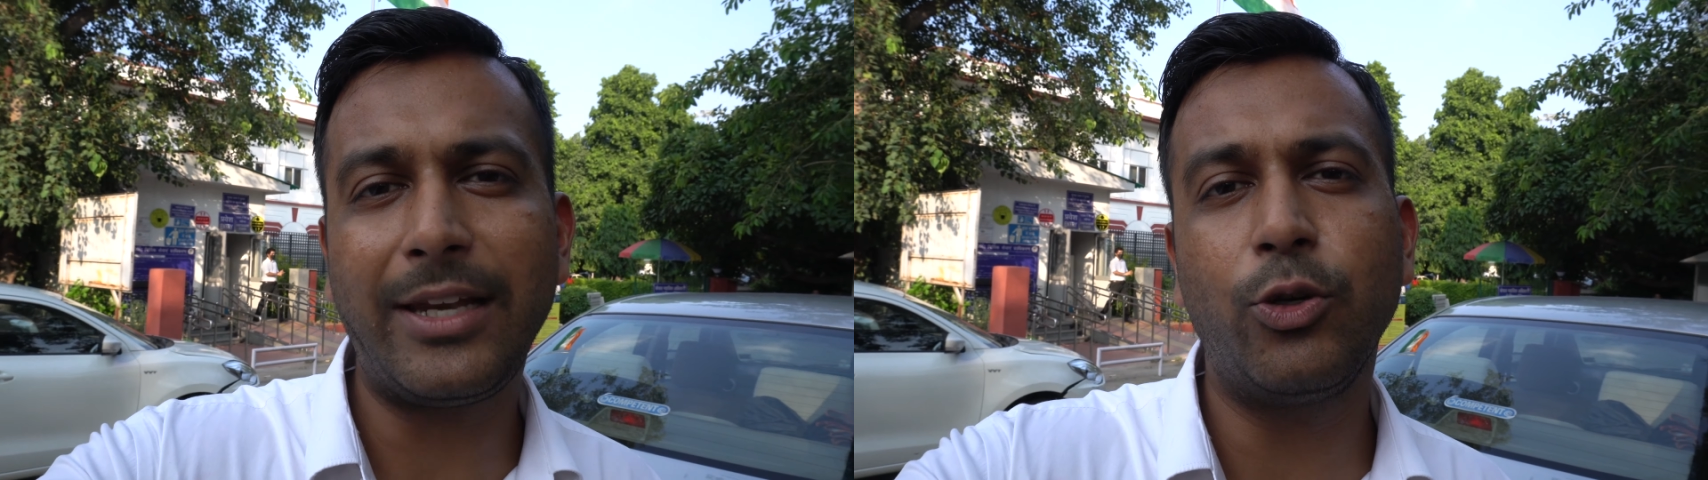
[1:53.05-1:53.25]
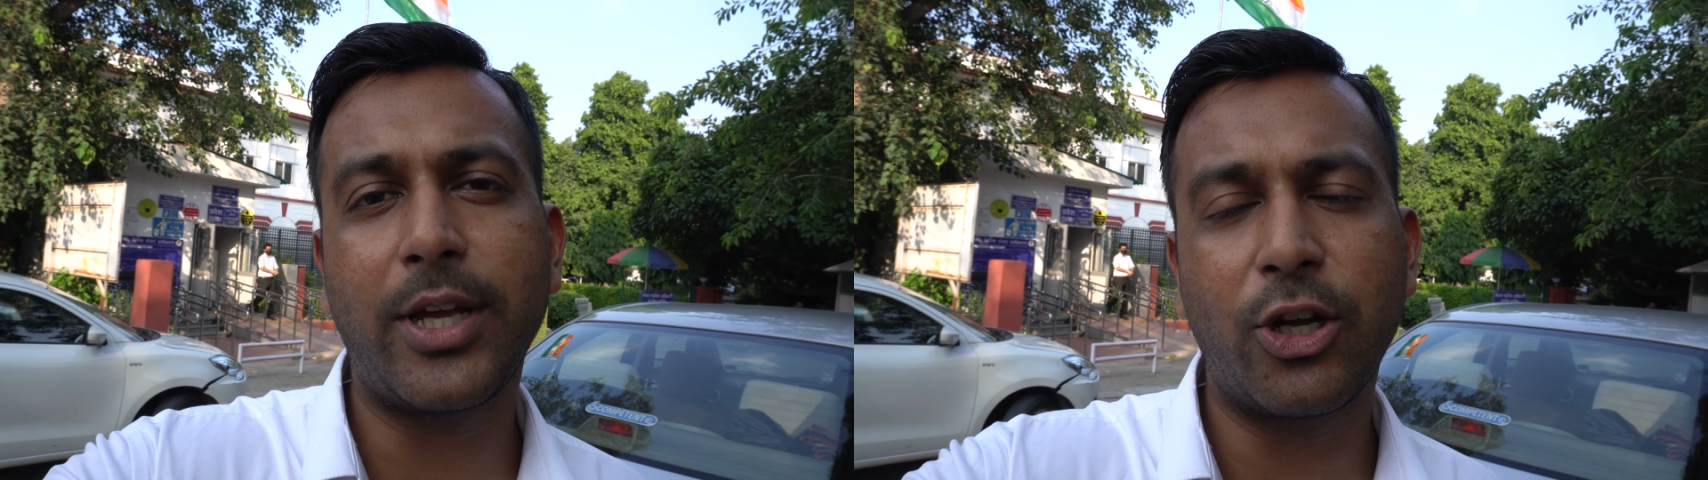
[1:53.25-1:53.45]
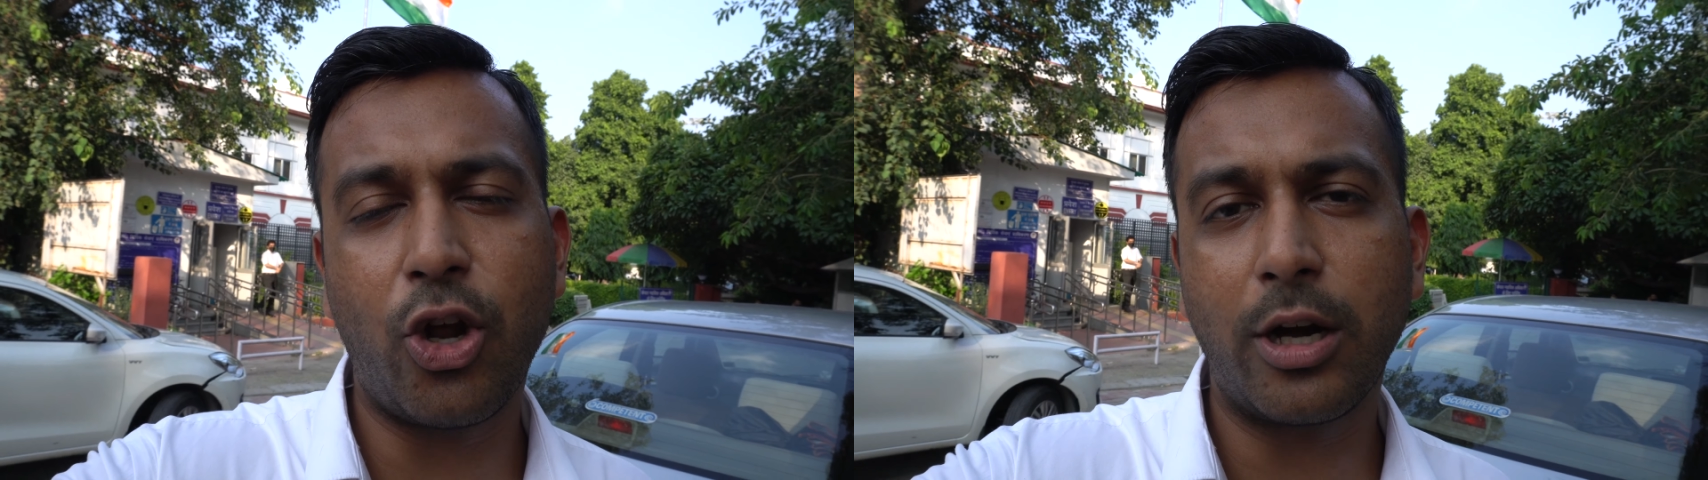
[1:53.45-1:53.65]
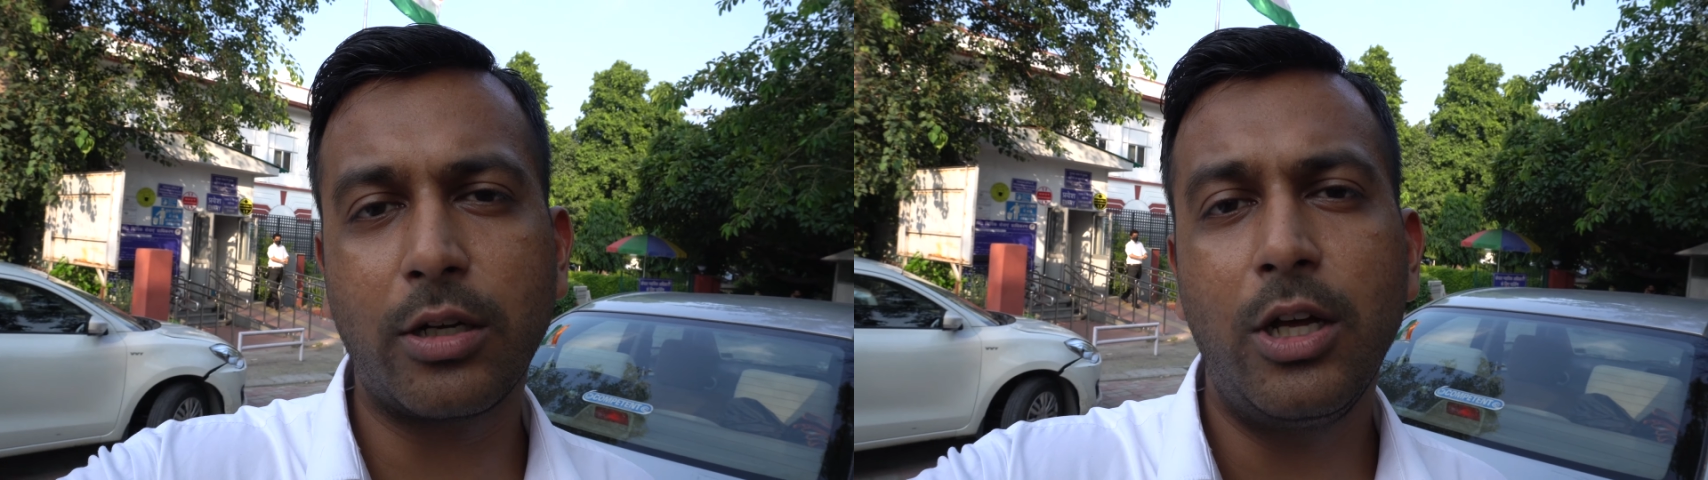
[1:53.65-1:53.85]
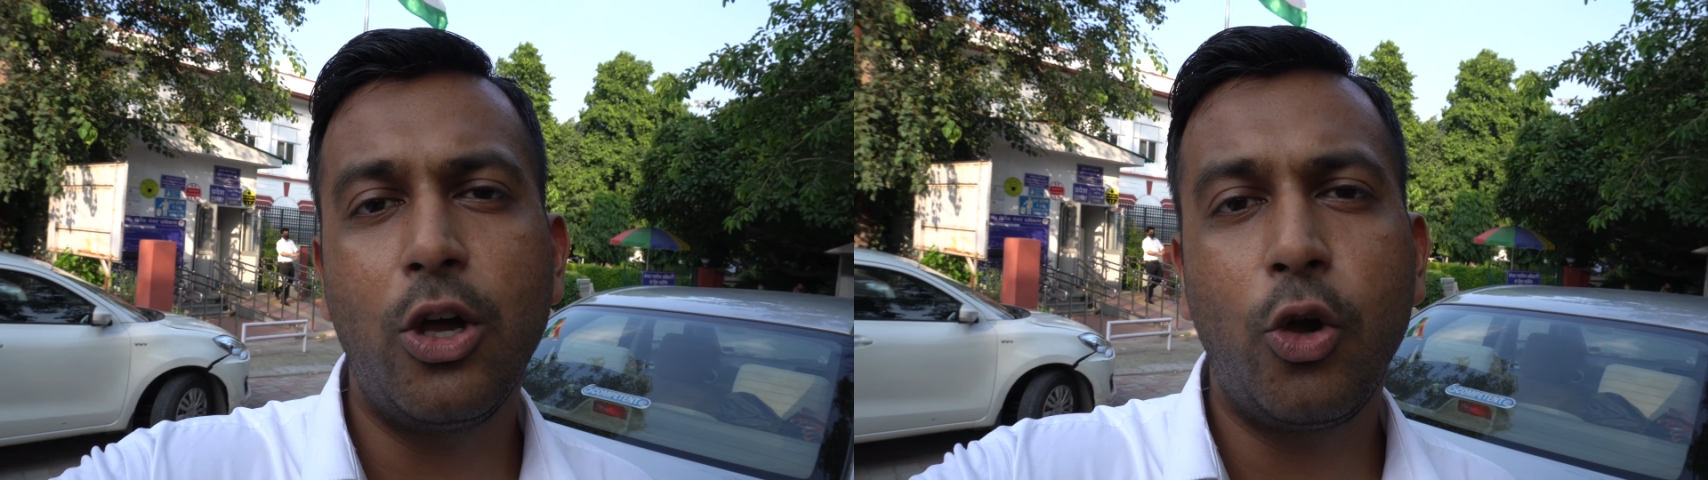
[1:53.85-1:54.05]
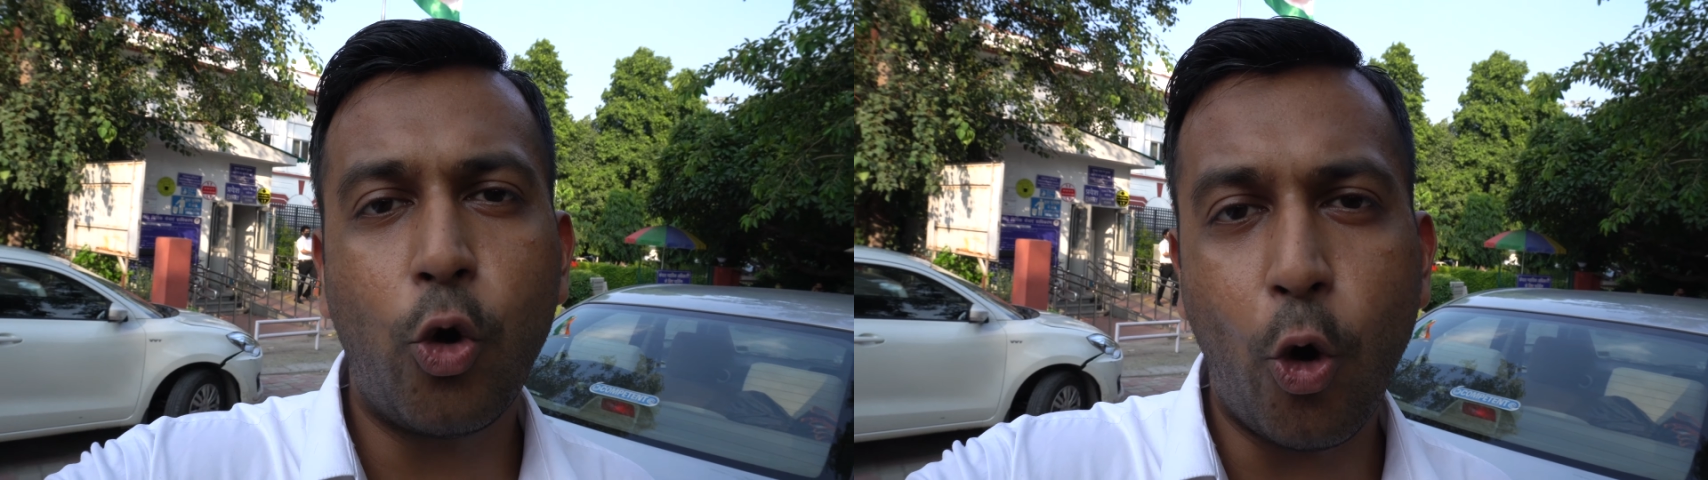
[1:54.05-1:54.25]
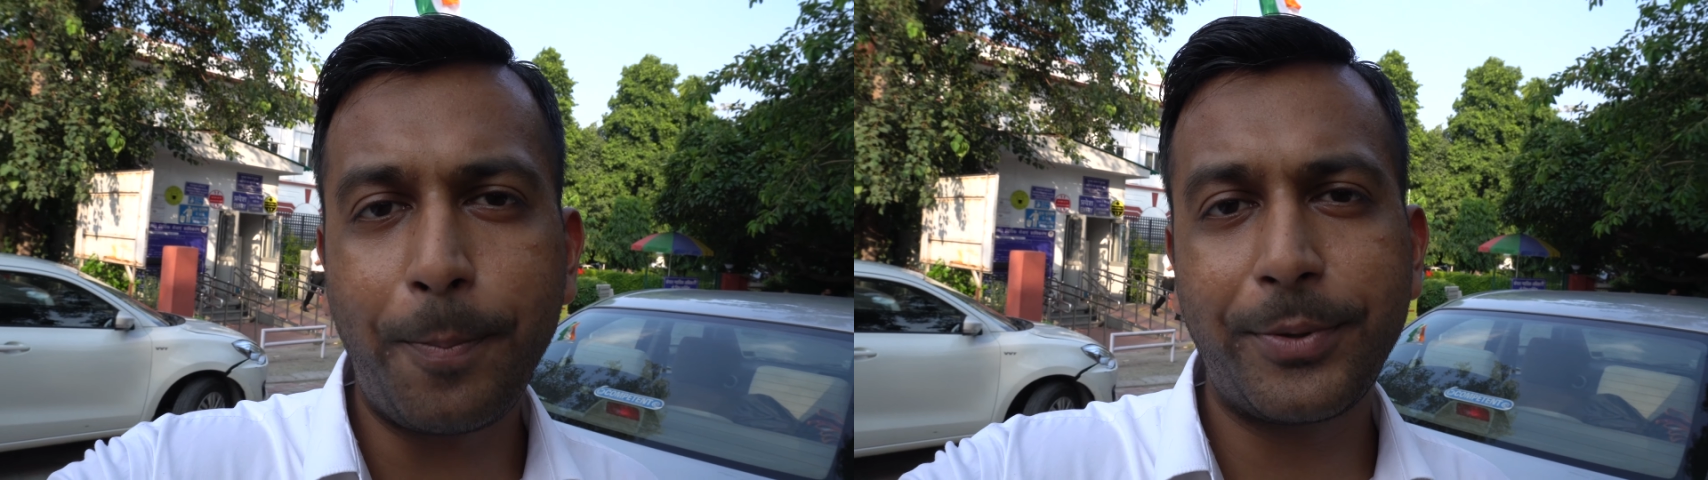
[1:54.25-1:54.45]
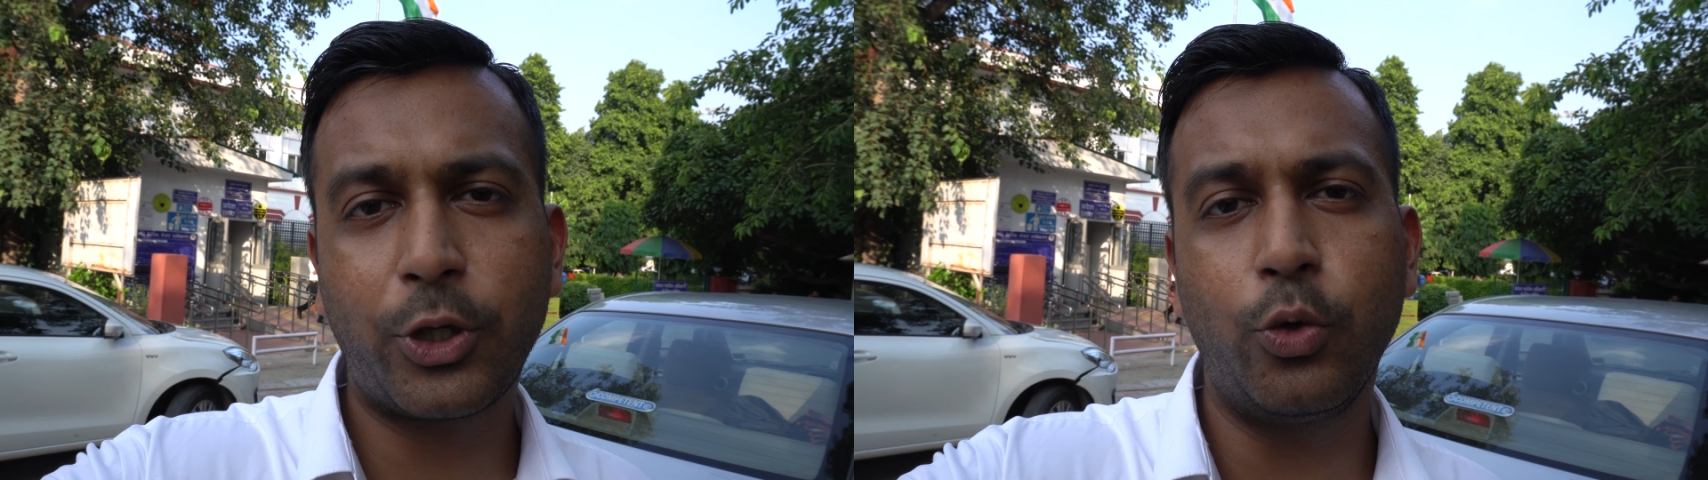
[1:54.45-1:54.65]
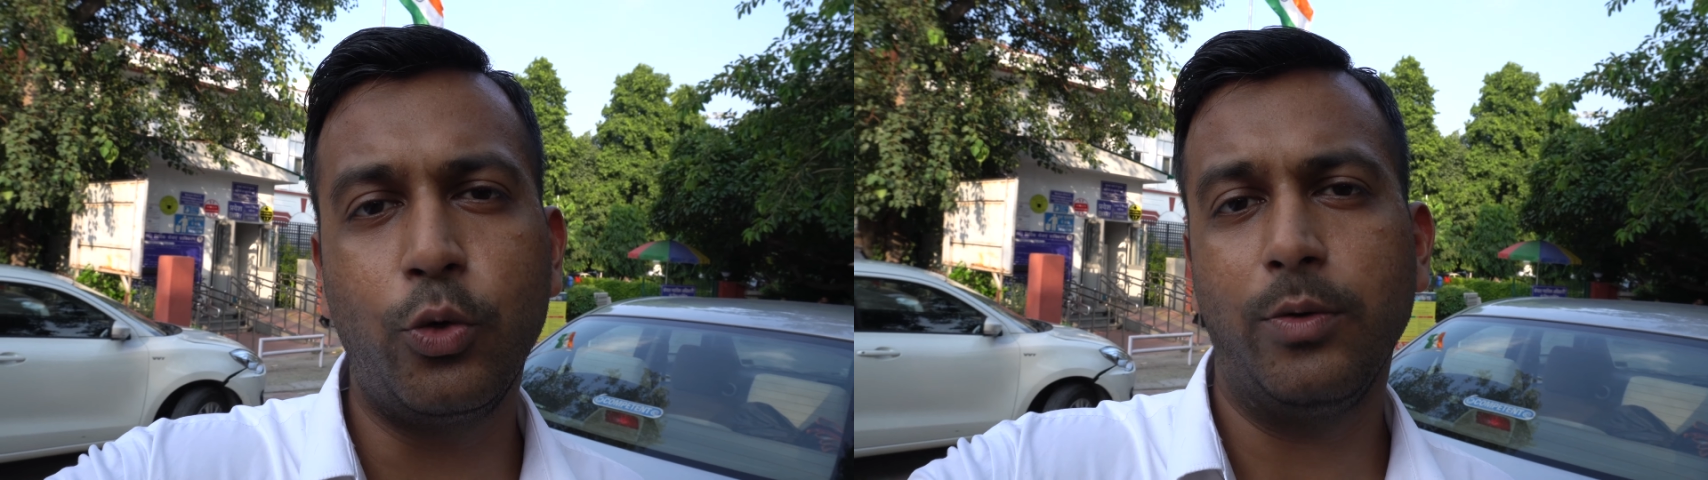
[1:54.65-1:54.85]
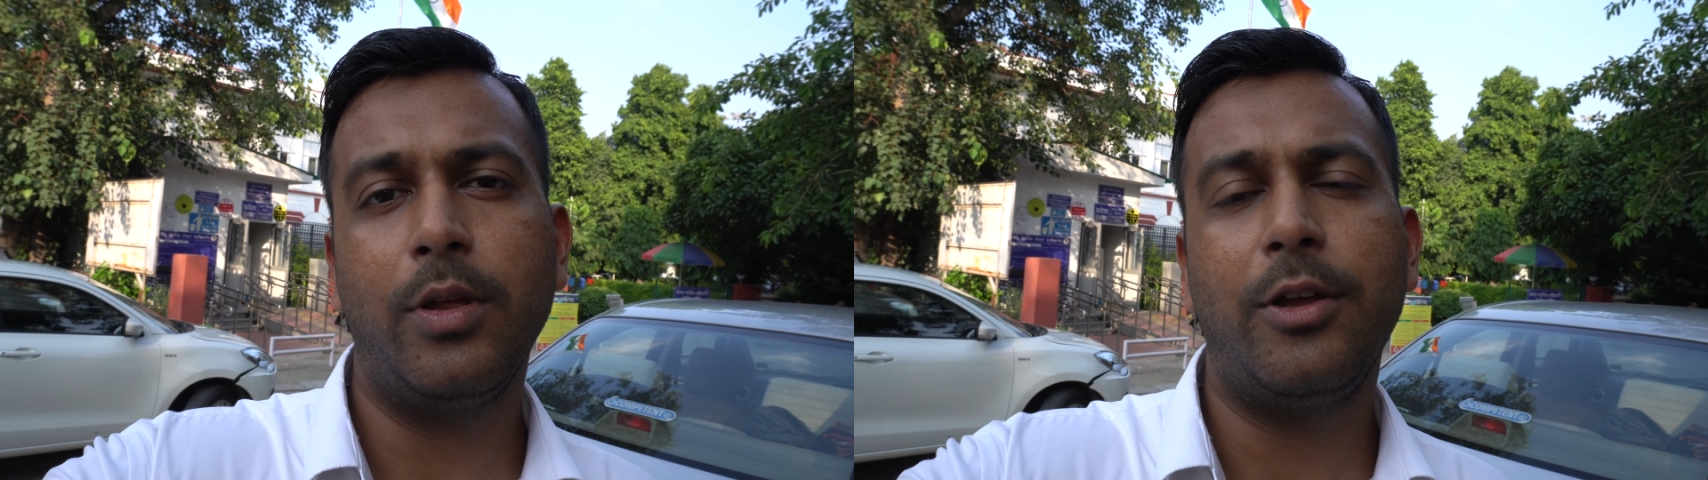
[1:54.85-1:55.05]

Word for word: You cannot hope to